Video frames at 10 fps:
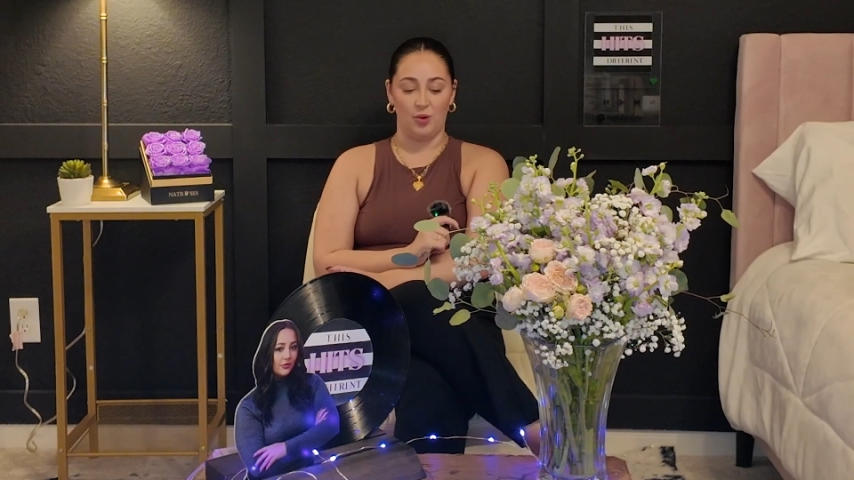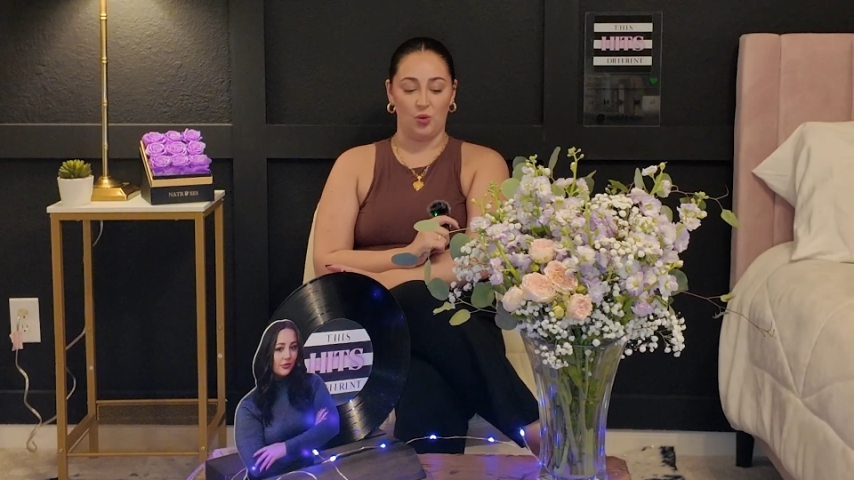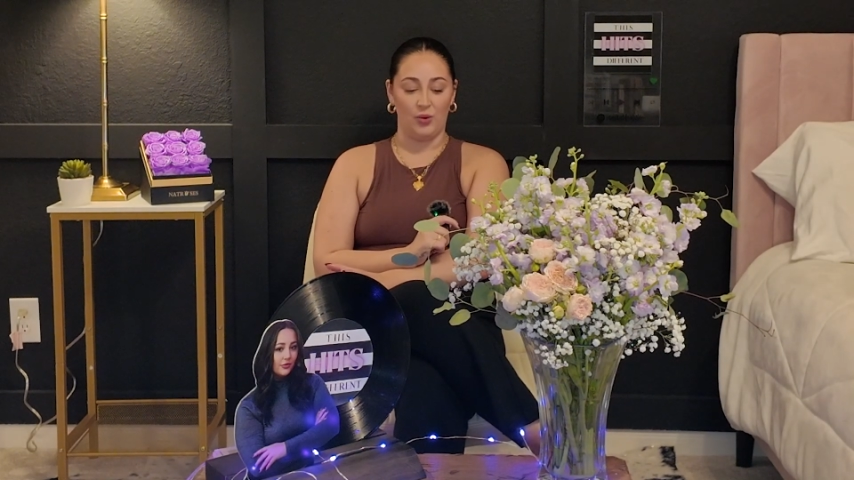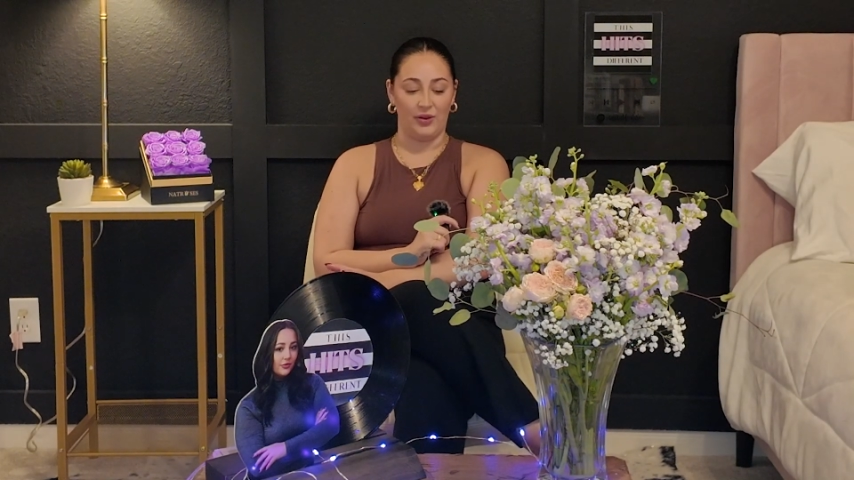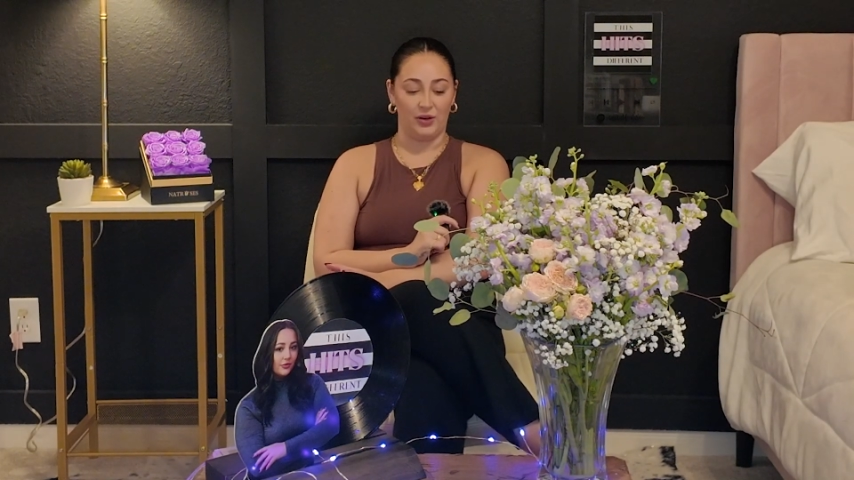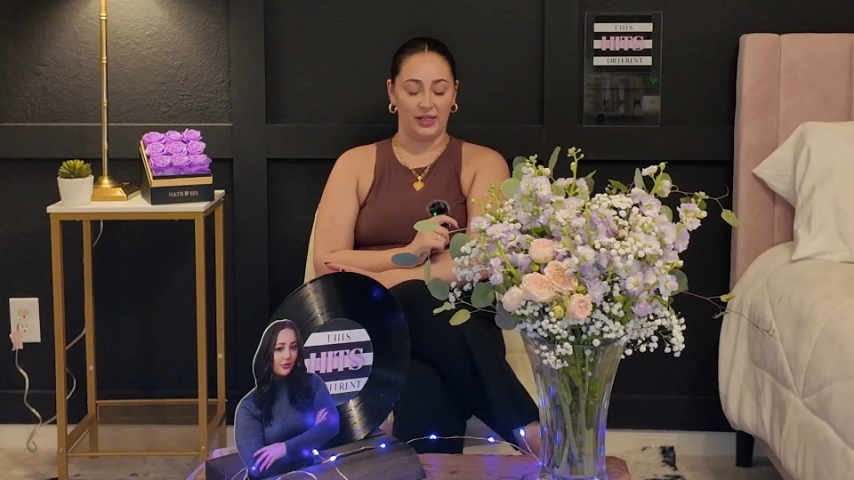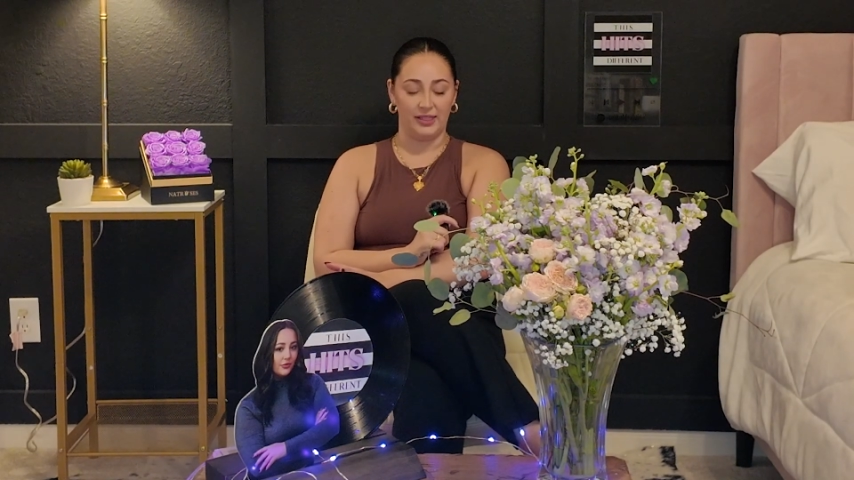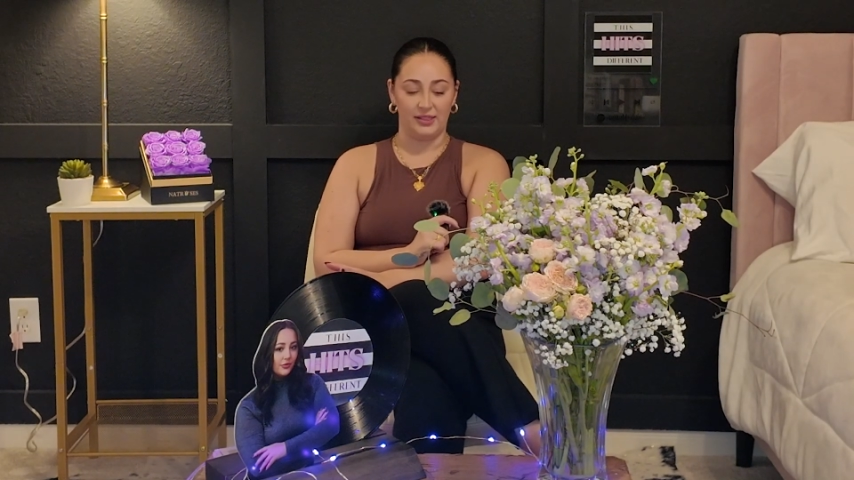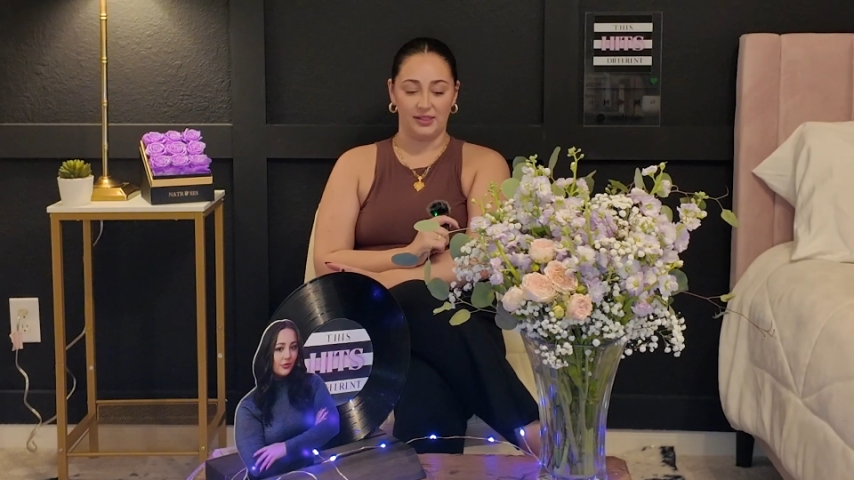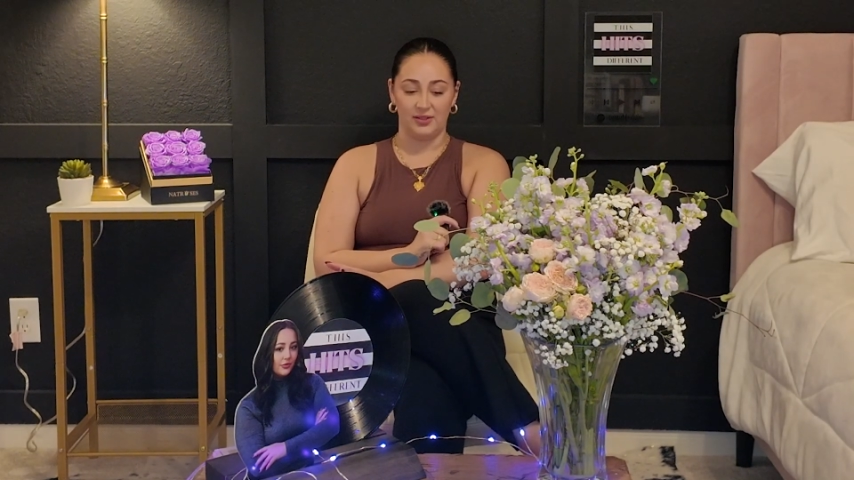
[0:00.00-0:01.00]
Whether
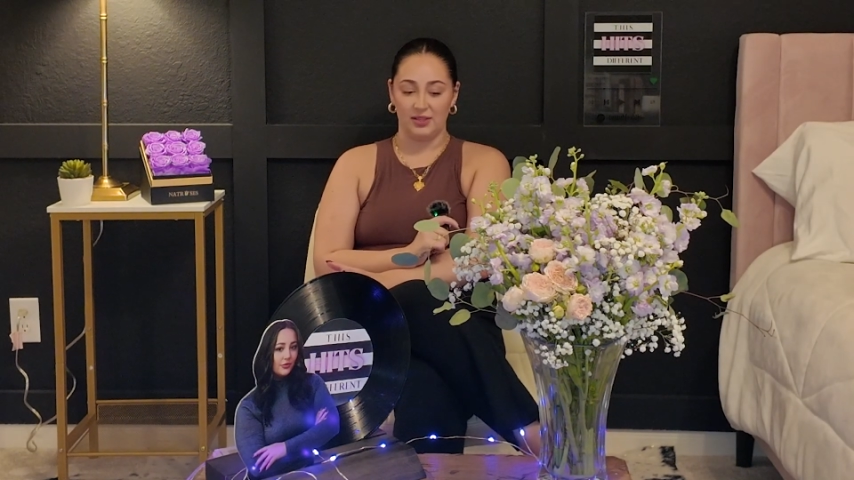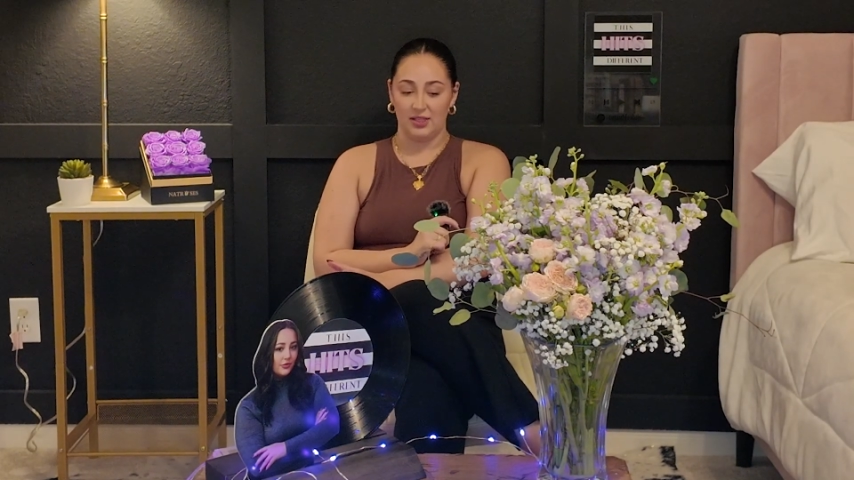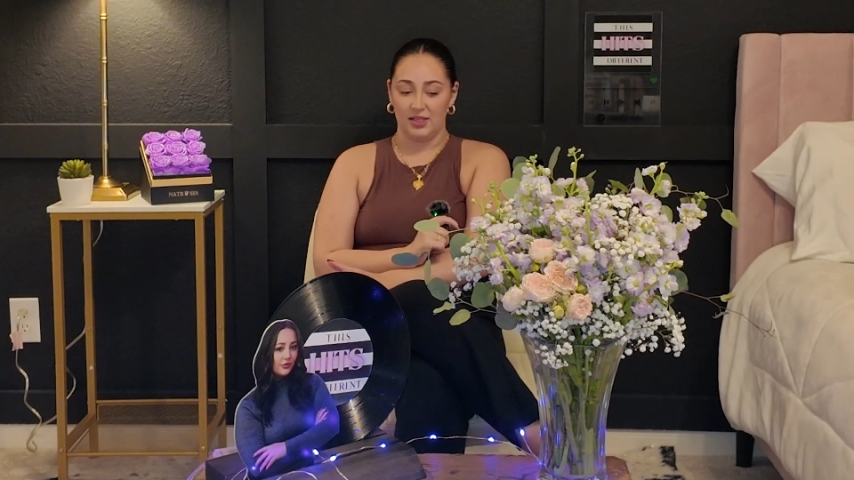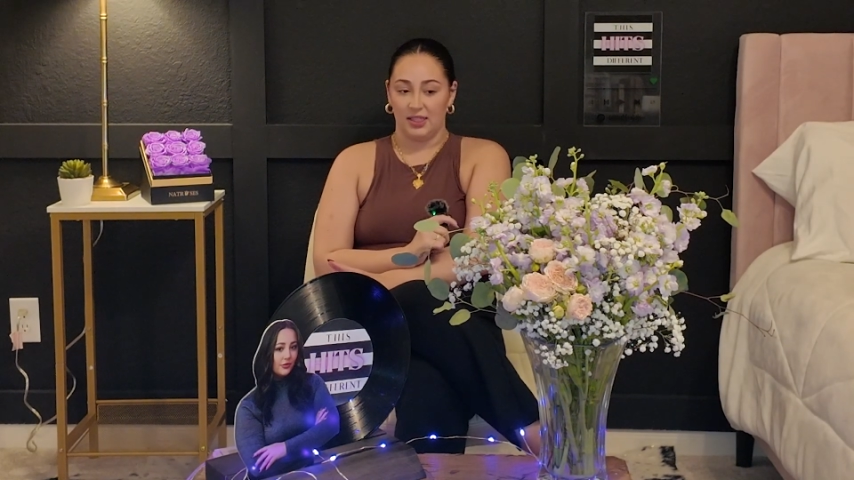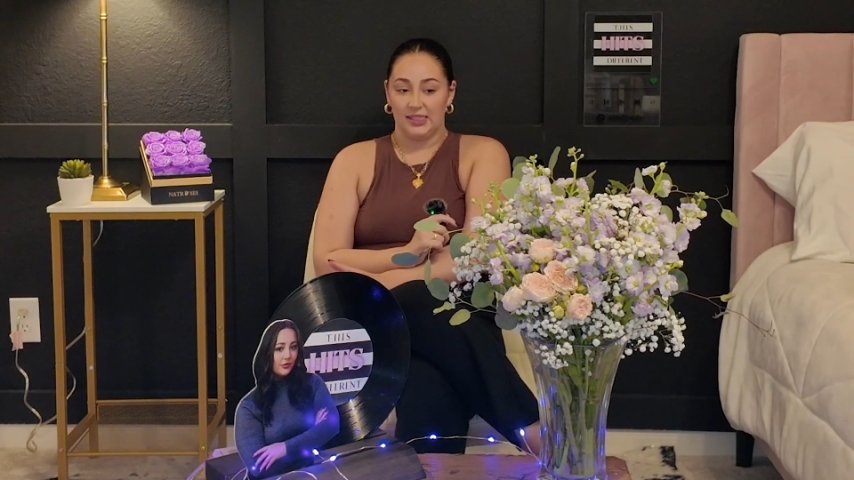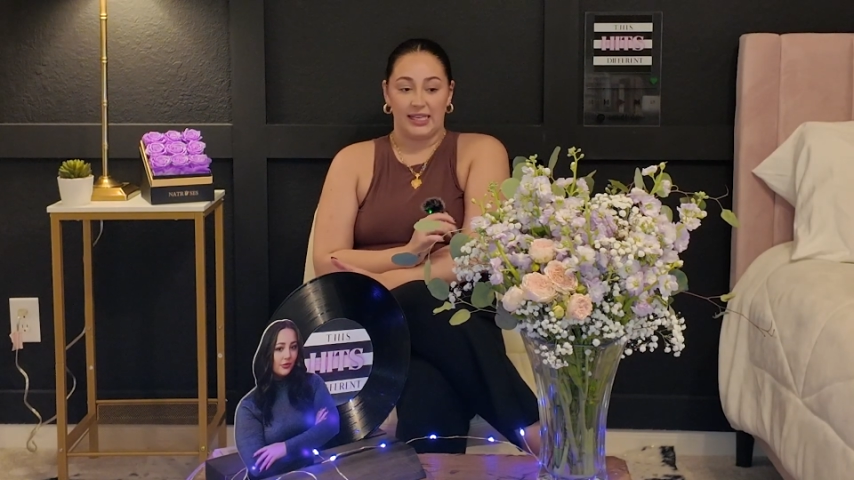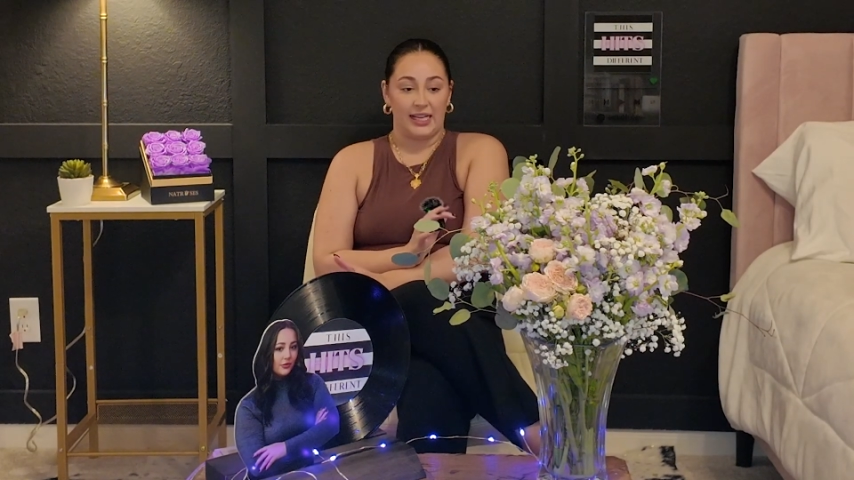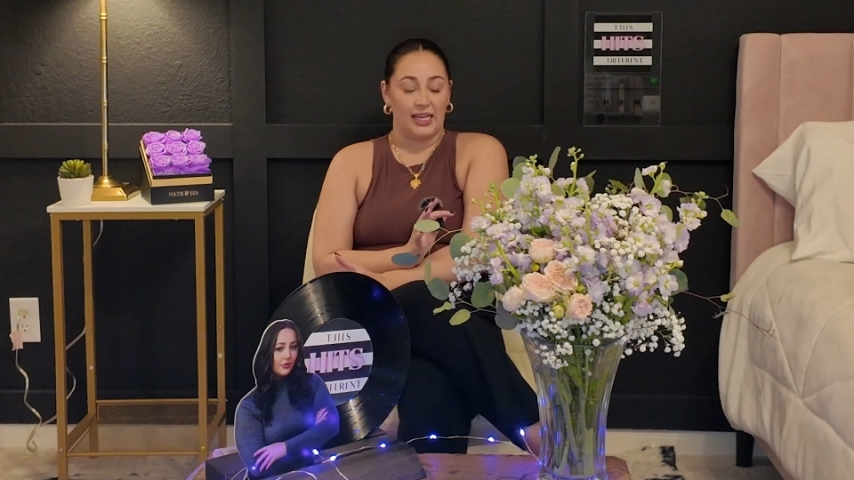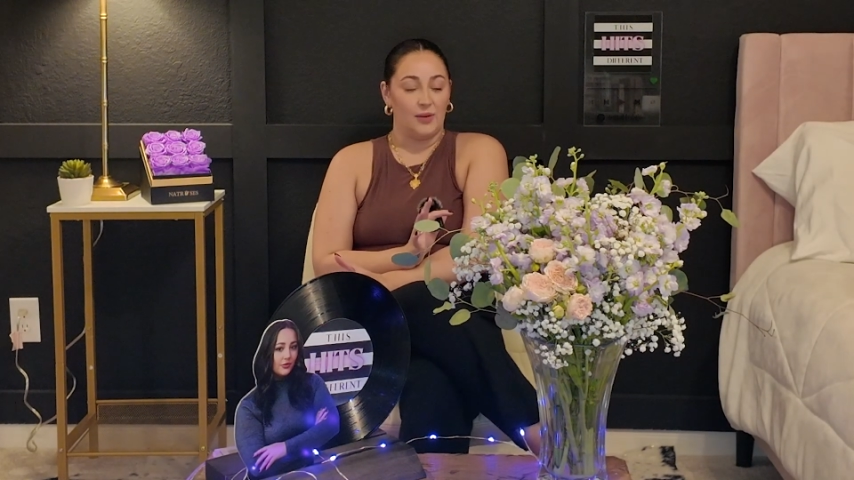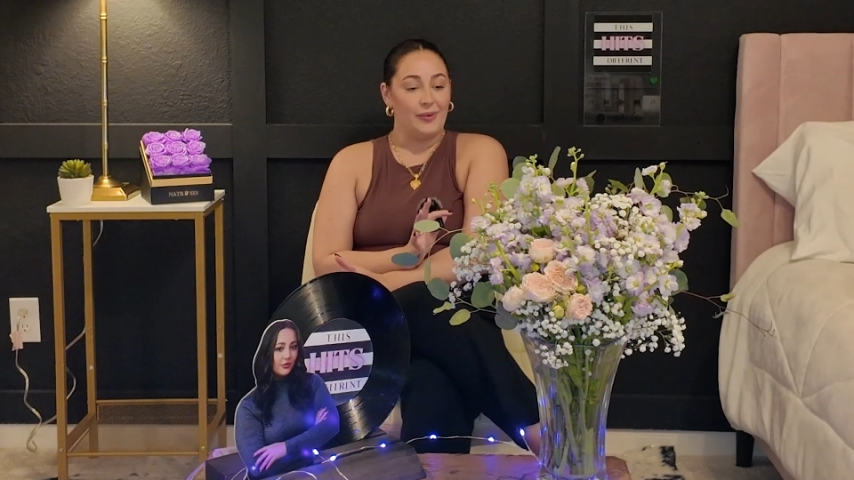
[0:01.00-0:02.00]
it's taking a